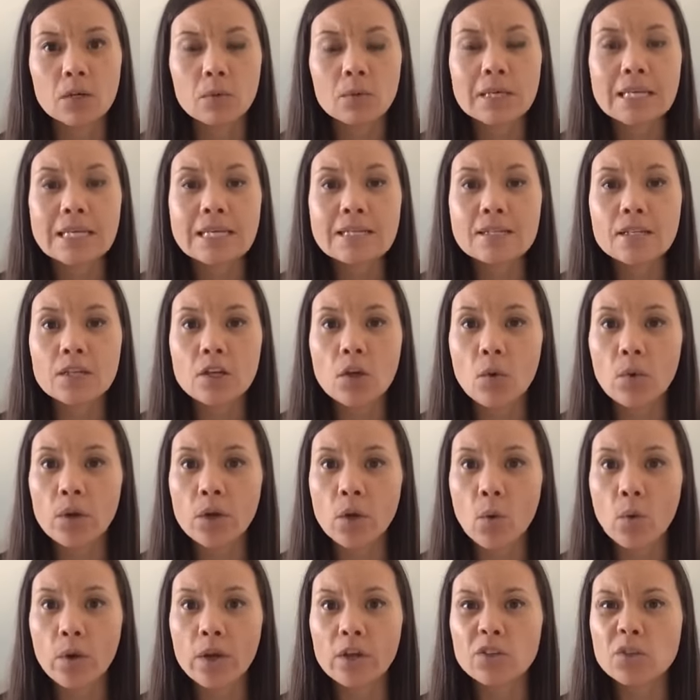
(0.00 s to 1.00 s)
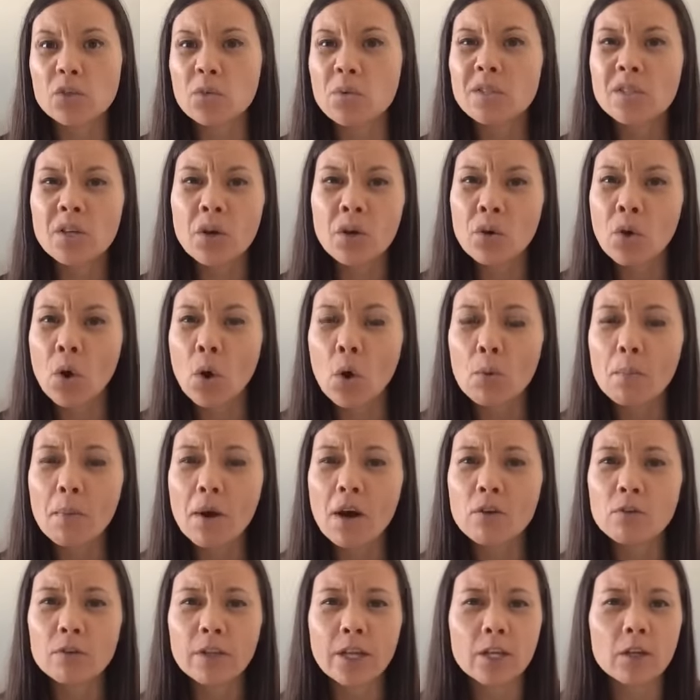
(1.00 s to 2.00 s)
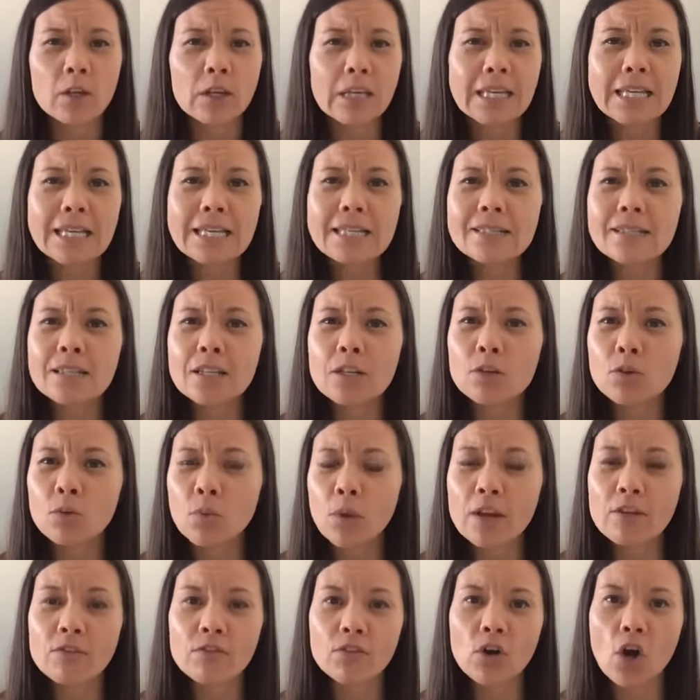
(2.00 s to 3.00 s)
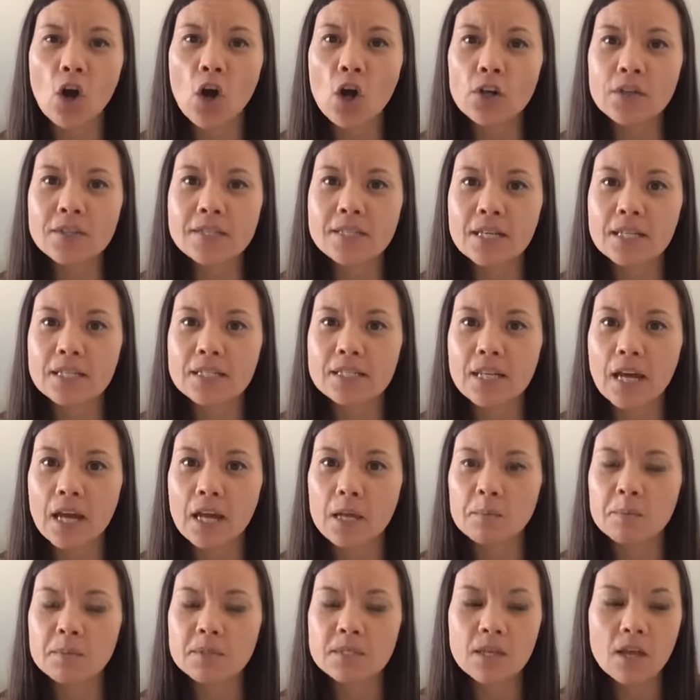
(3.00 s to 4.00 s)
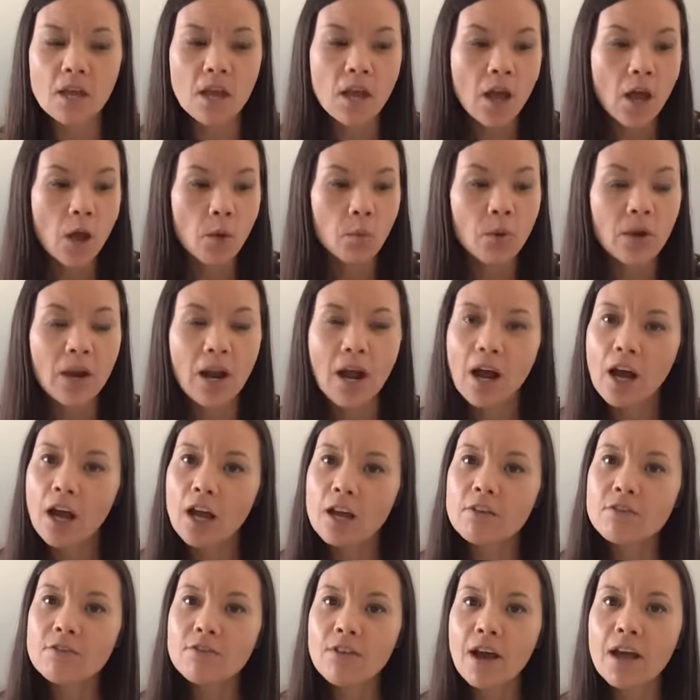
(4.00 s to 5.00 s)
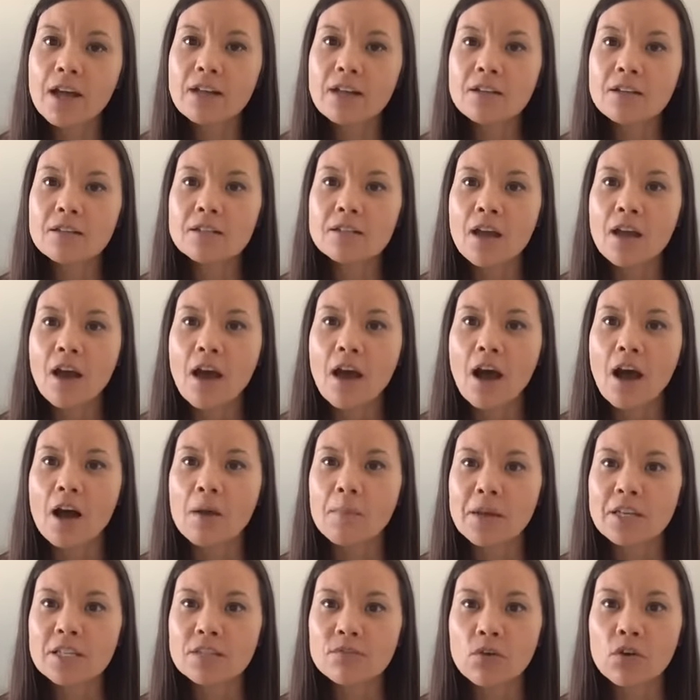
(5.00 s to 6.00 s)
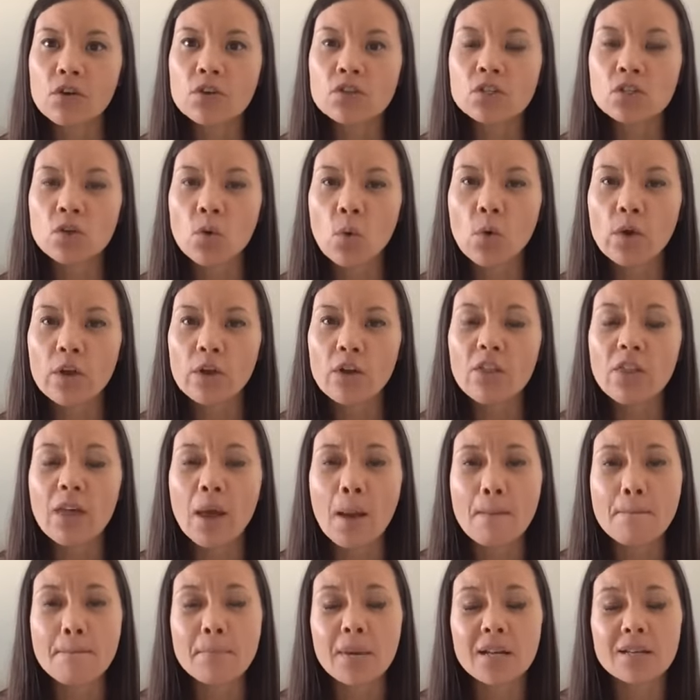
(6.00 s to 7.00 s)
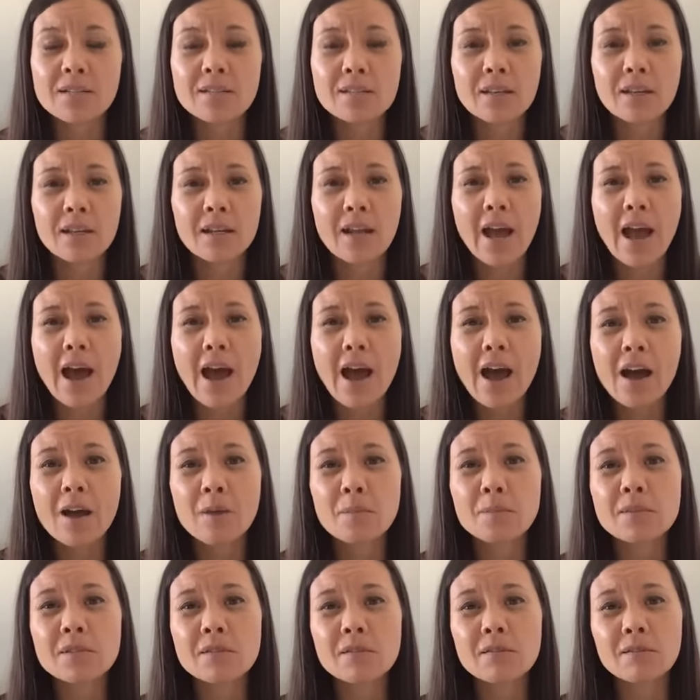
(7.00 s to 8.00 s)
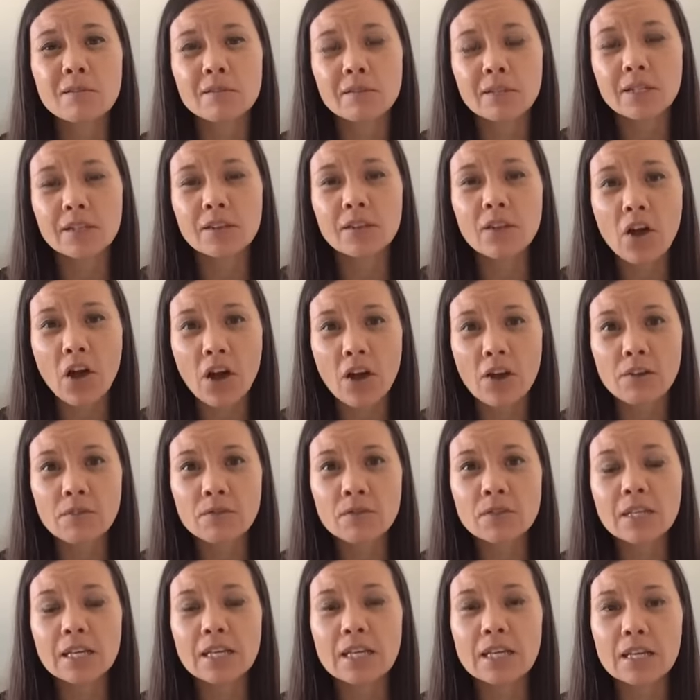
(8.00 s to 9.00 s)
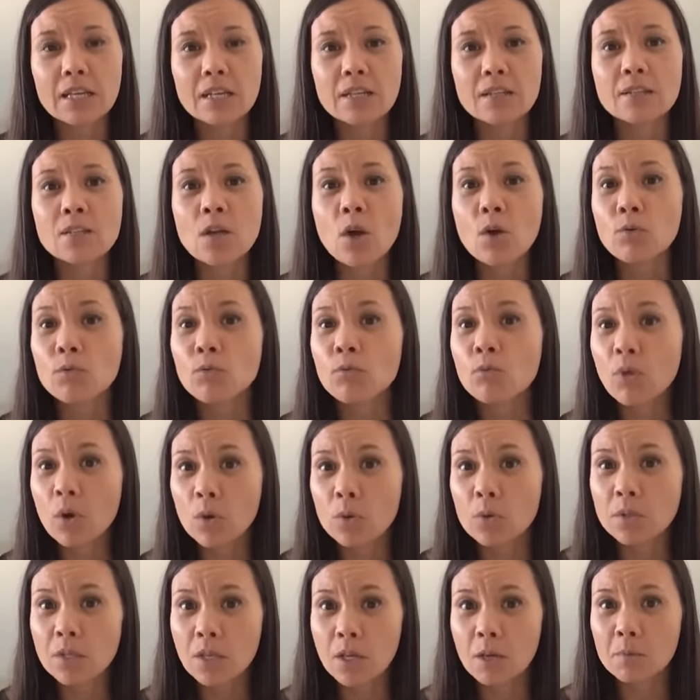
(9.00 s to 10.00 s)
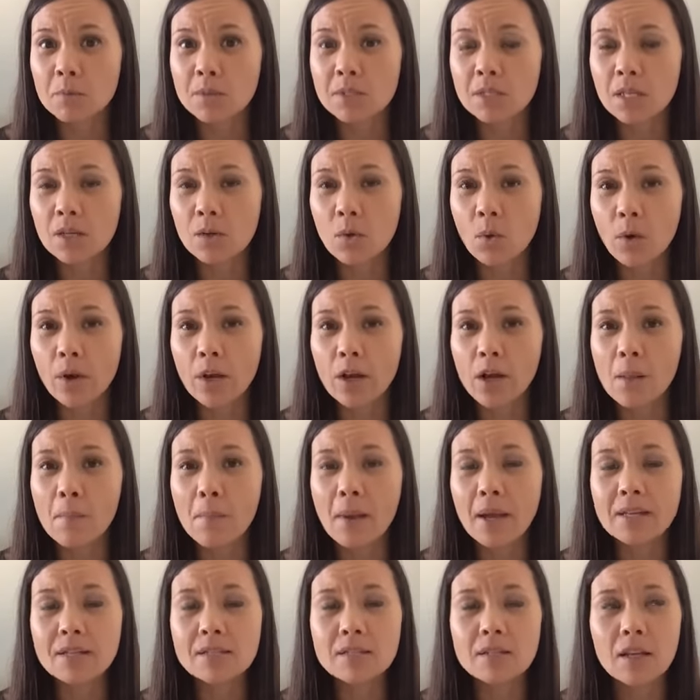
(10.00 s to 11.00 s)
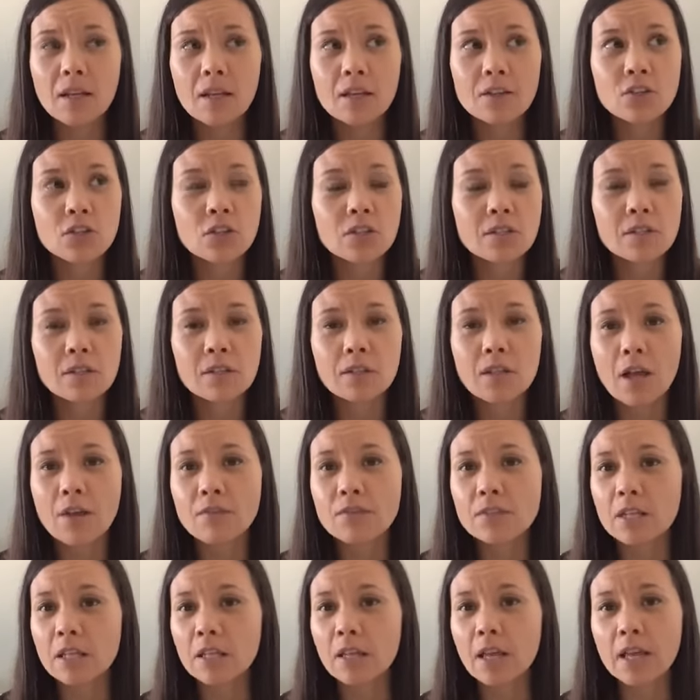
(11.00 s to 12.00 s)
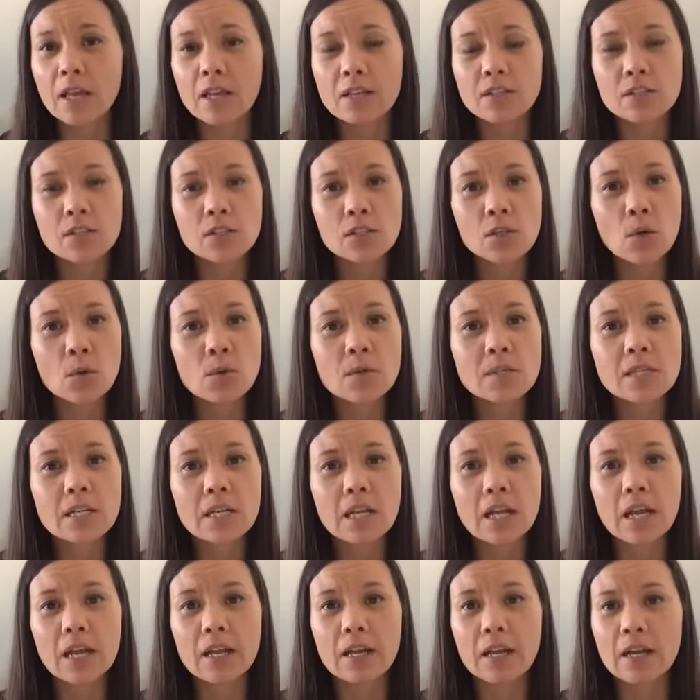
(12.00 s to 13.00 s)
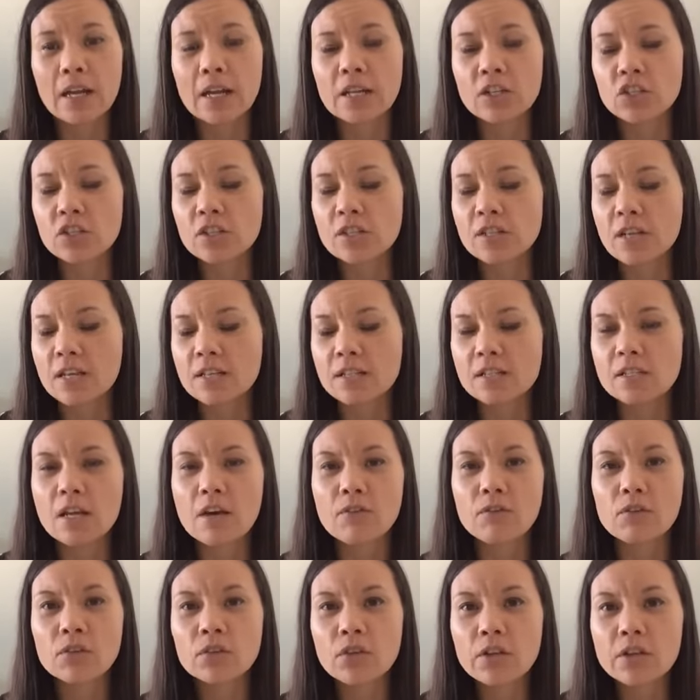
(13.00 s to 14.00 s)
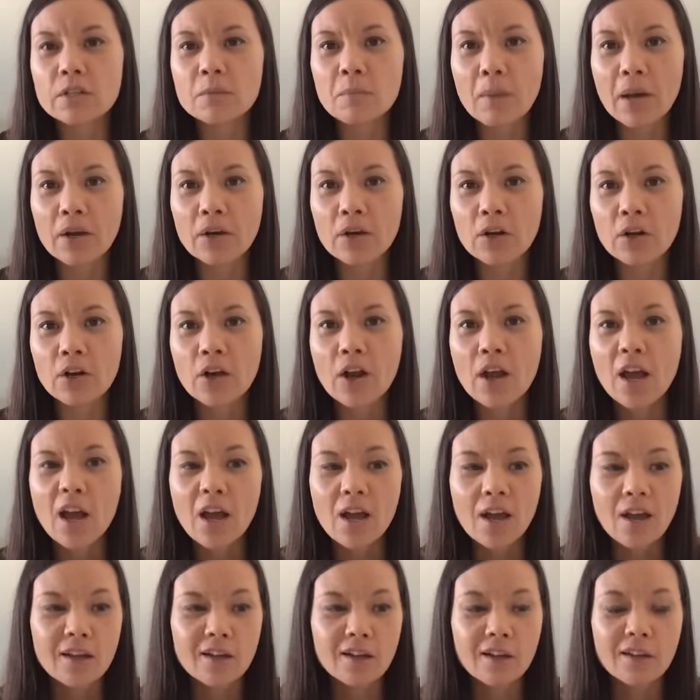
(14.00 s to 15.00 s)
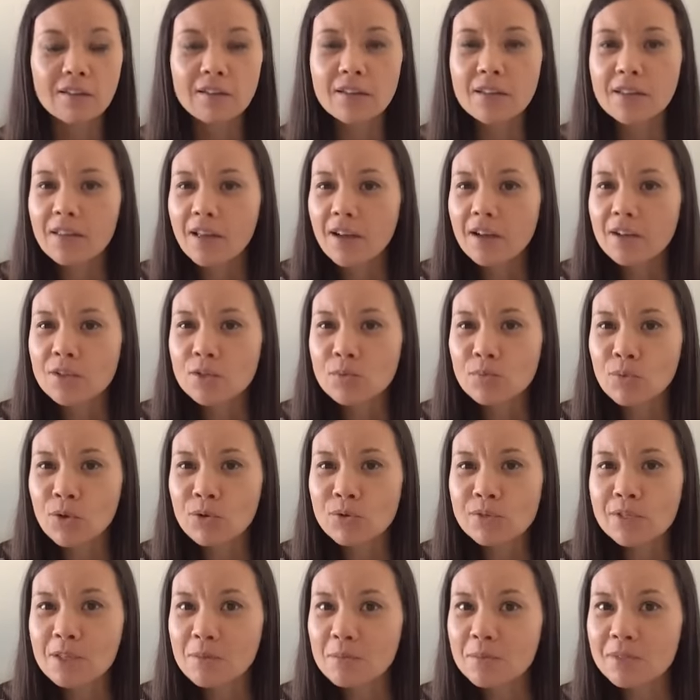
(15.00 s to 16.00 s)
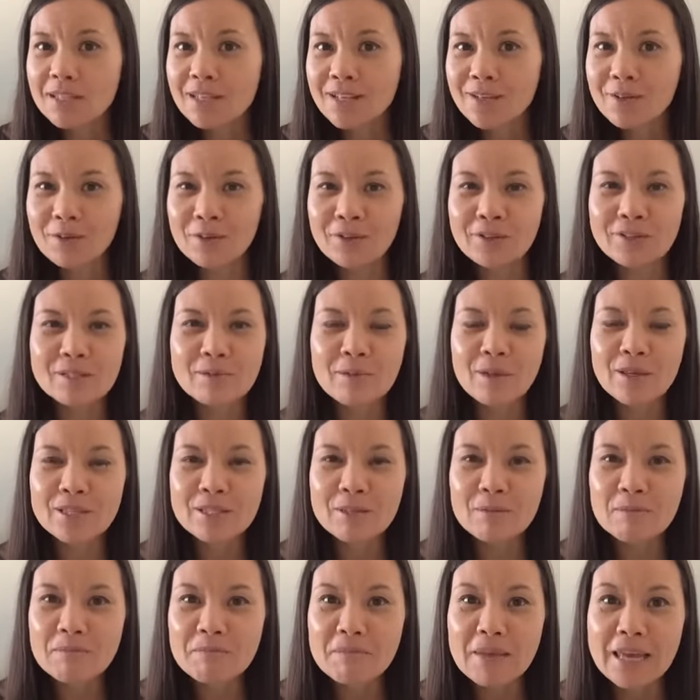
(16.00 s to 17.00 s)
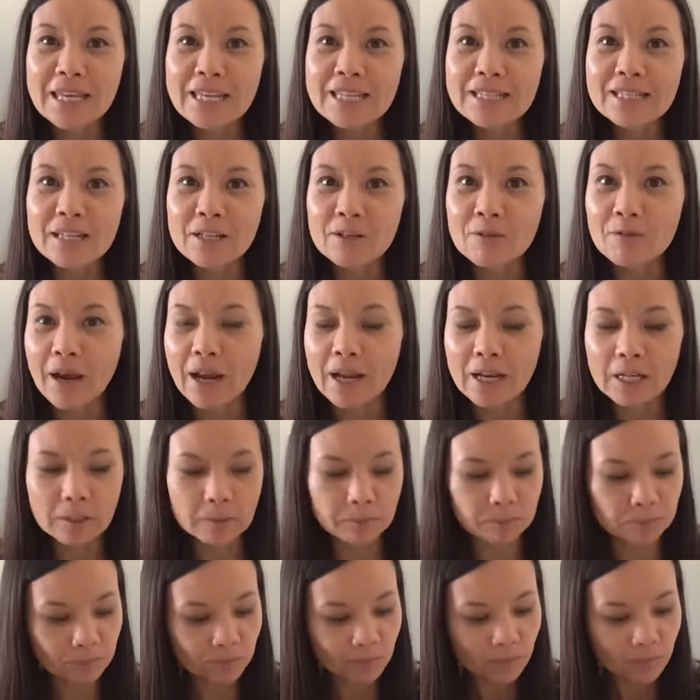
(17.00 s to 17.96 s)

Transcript: easygoing oil. So is jojoba, like easy, great for all skin types. What I find as far as an oil that my skin absolutely loves is rosehip seed oil. My skin just loves it. Like it soaks it in and it just has never looked better. Not only that, it's rosehip seed oil. It smells amazing, right?